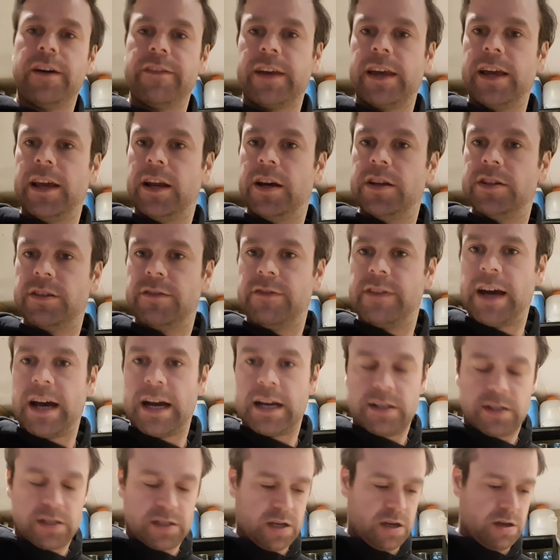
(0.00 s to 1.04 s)
kilos of
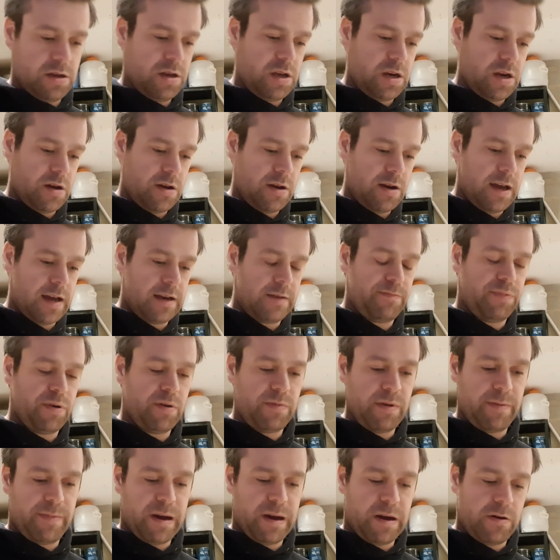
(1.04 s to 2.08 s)
that. So, you know, I'll add
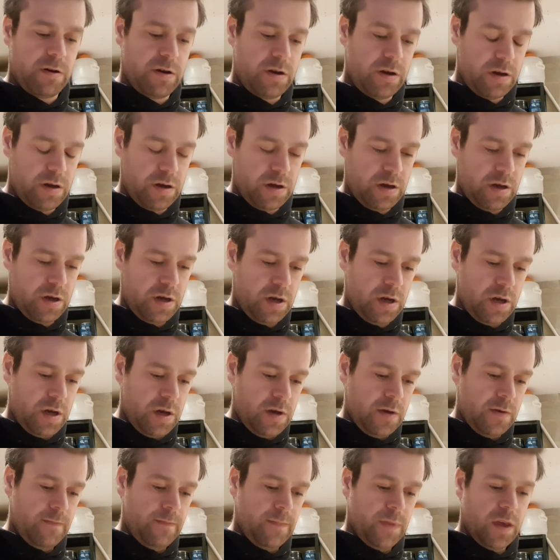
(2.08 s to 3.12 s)
probably about
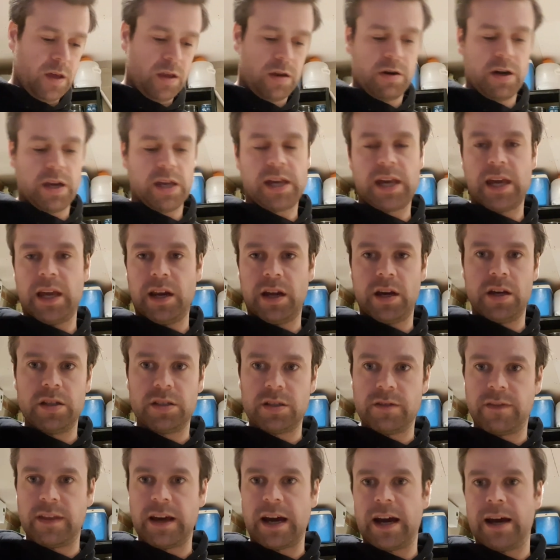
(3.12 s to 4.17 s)
3 kilos
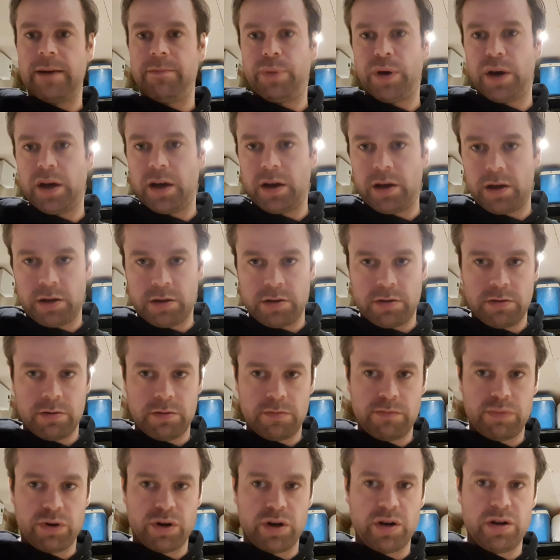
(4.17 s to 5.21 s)
of that per
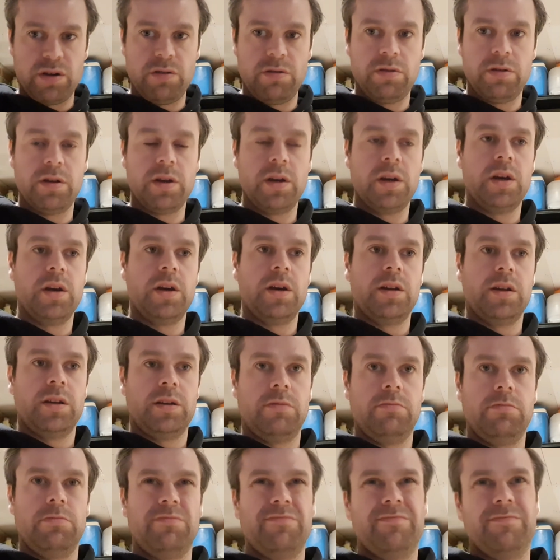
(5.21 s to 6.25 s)
brew,
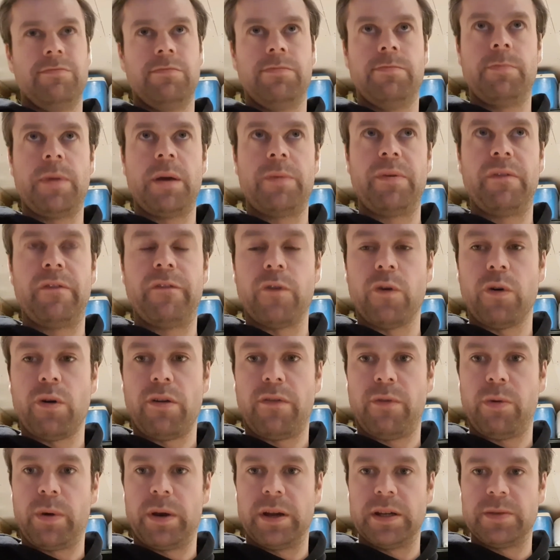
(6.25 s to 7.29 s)
maybe 4
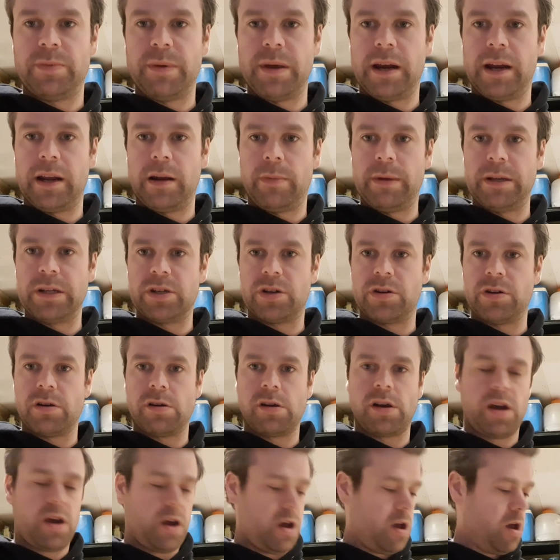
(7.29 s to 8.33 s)
if I want it to be a little bit
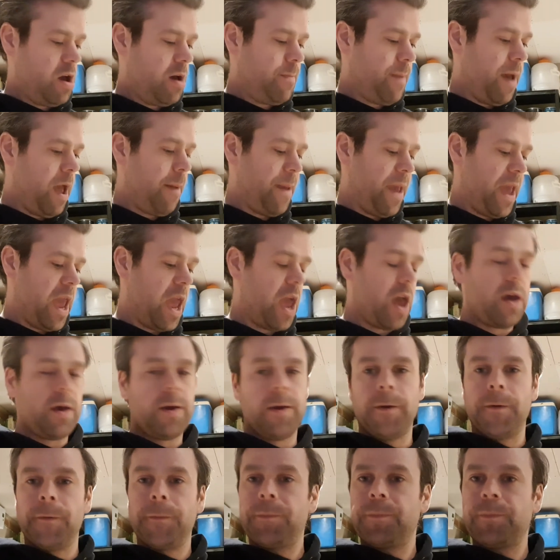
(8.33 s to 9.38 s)
stronger, maybe
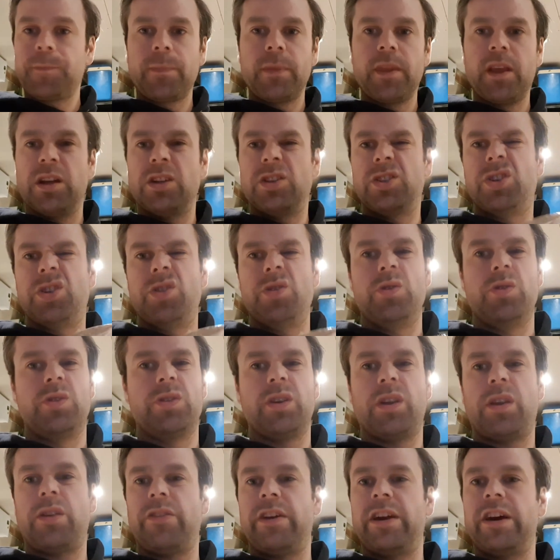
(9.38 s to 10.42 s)
200
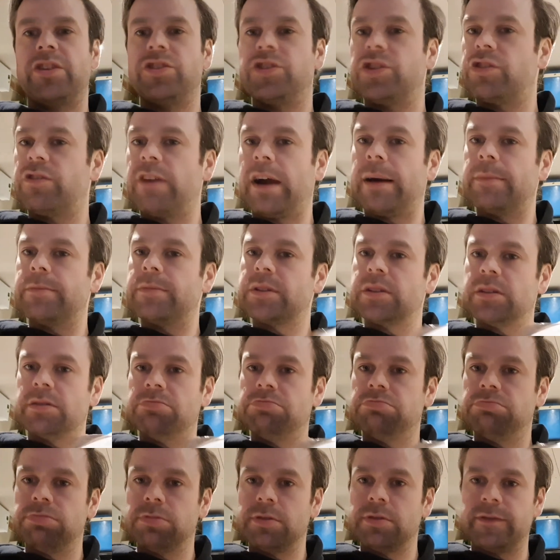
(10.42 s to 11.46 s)
to 300 grams
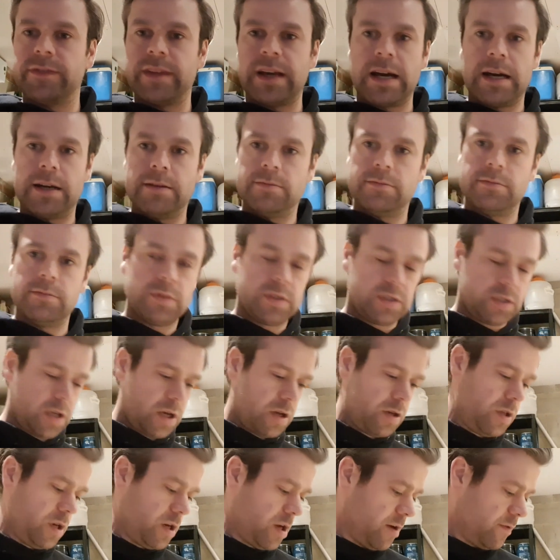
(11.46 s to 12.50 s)
of that. So,
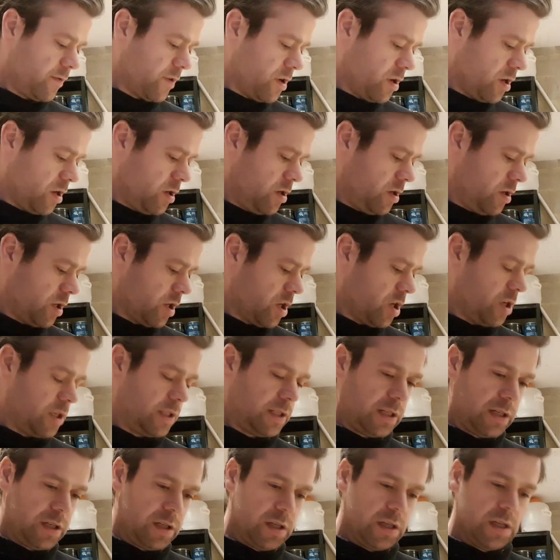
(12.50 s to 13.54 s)
you know, I've got a good
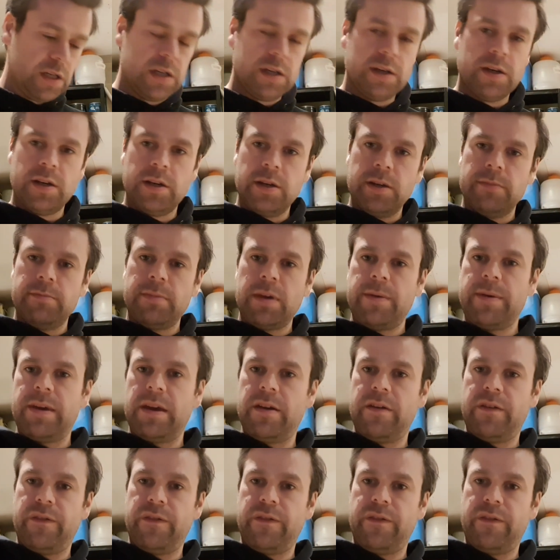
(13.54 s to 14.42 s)
maybe